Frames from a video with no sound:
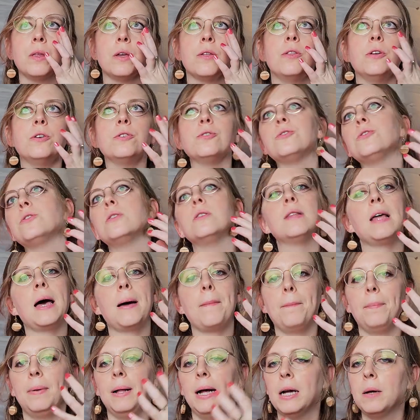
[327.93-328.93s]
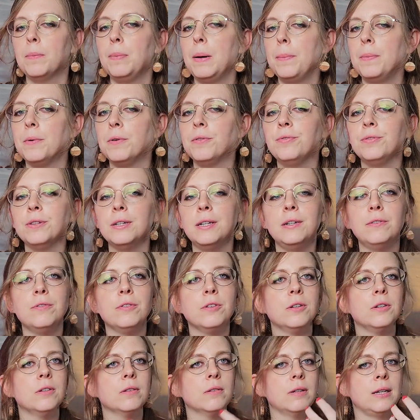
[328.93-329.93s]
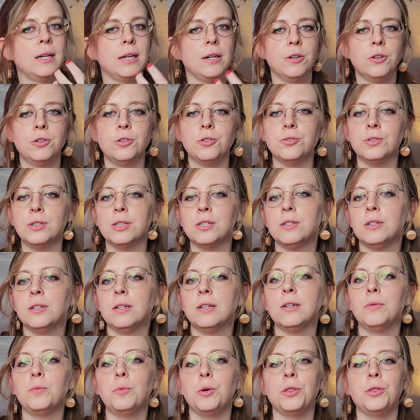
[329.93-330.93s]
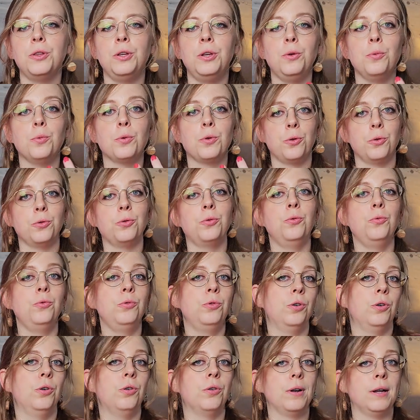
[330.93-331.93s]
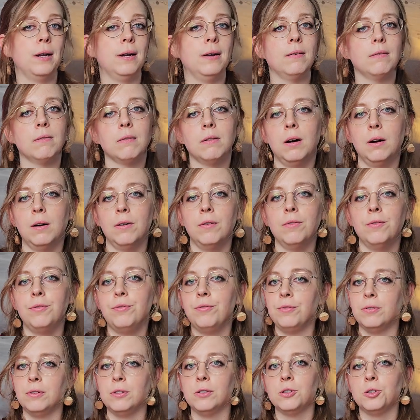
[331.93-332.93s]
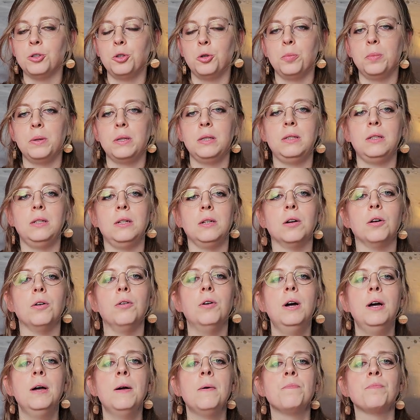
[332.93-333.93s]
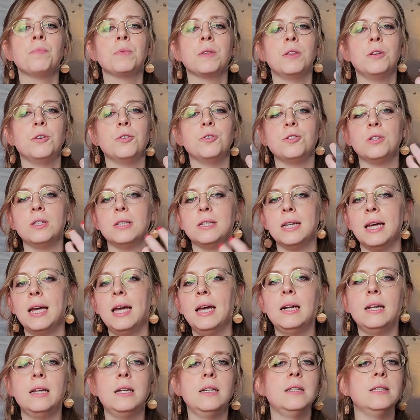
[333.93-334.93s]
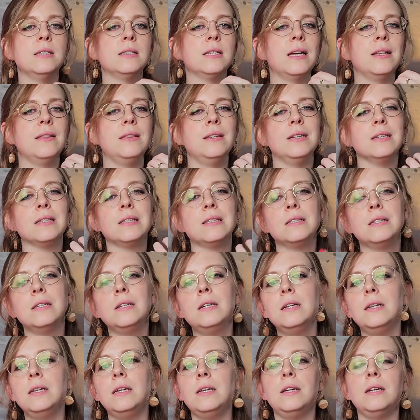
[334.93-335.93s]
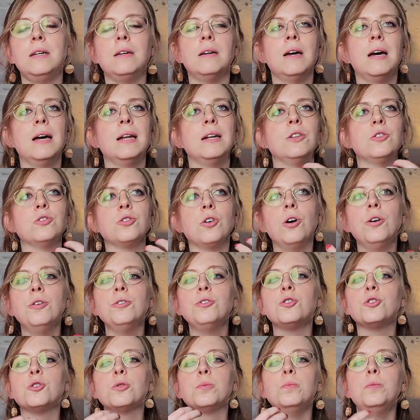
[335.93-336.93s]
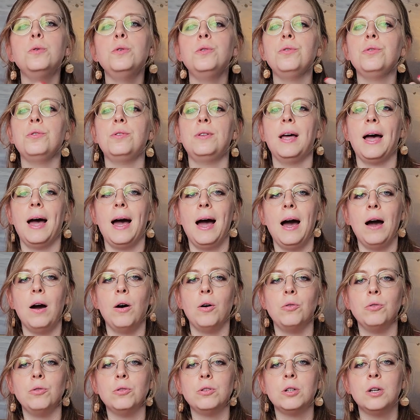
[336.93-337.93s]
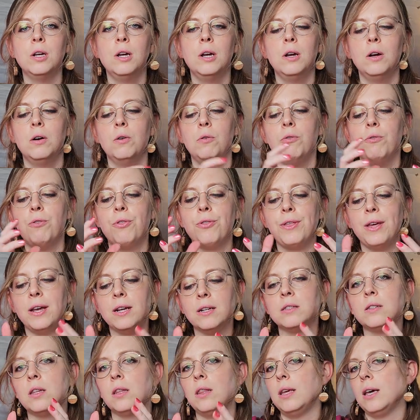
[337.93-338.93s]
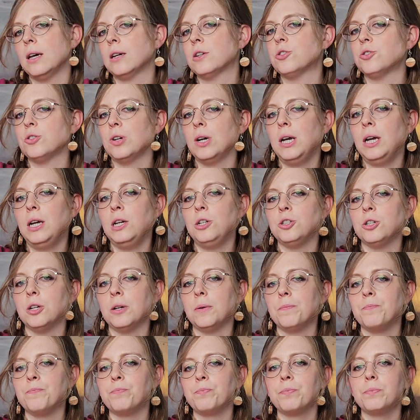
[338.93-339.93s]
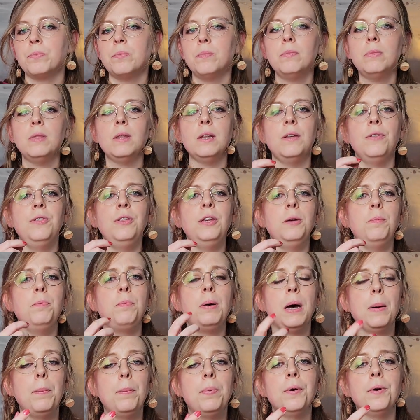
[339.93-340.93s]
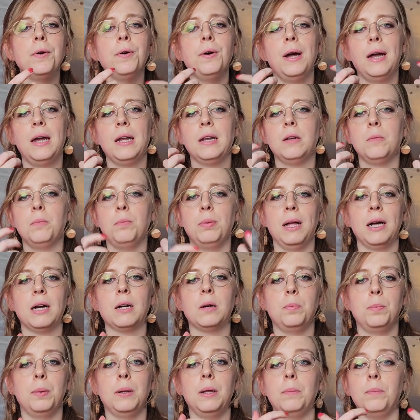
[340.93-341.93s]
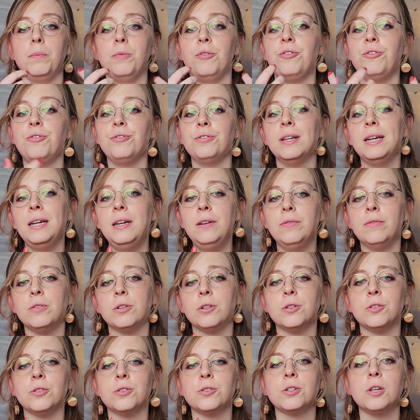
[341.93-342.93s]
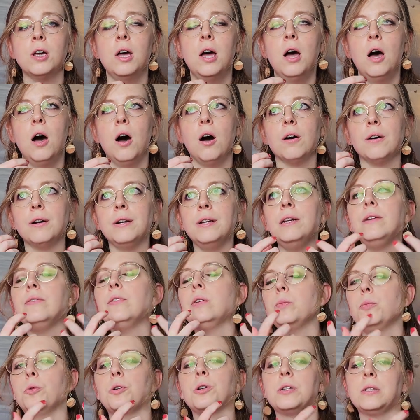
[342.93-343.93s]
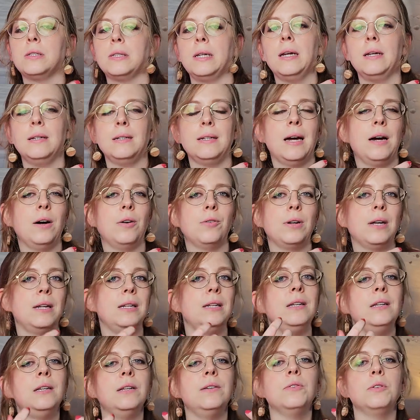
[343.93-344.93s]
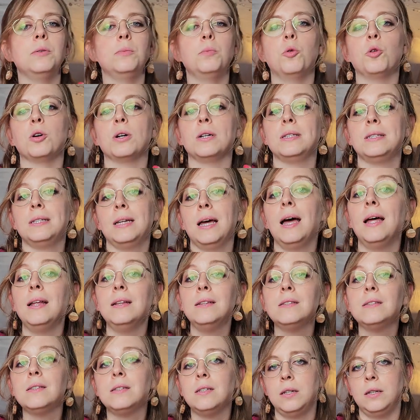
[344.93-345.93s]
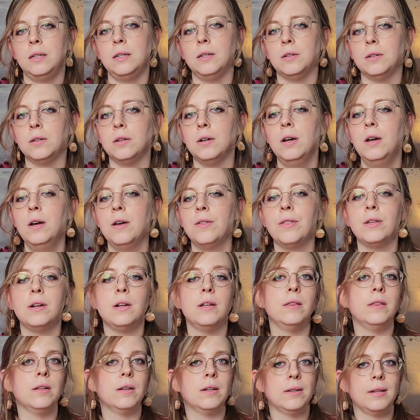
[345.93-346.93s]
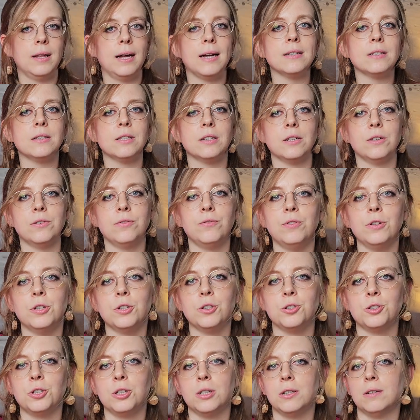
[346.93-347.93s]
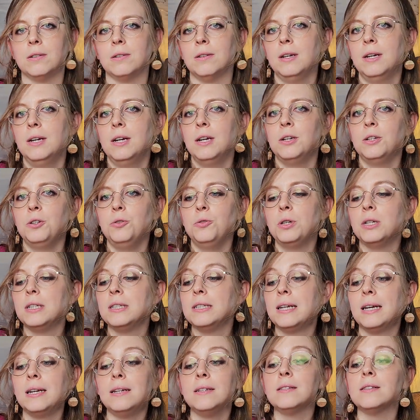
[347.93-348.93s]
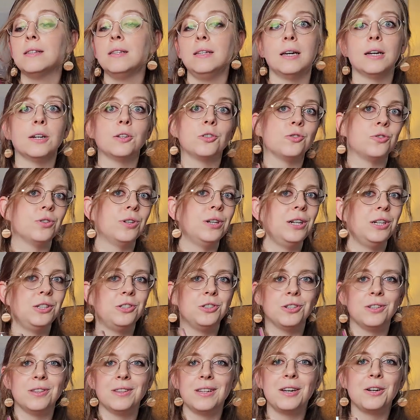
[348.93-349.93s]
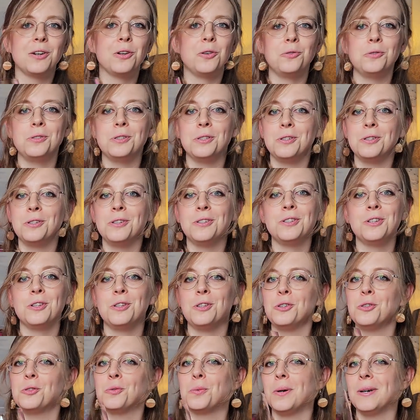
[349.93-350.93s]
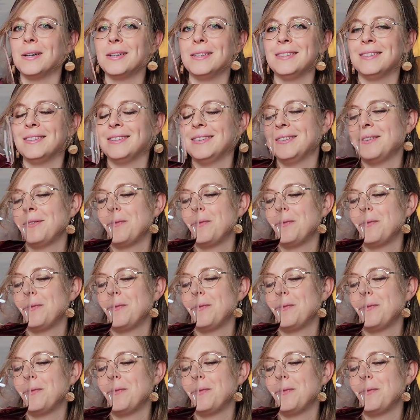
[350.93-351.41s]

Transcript: There's that black pepper flavor, characteristic with the rotundone of Schioppettinos. There's the tannins and the acidity, and it's all smoothed out thanks to the extra aging. The pepper and black plum flavors are even more standout and even more intense here than in the classic version. You can taste the extra aging that goes into this wine.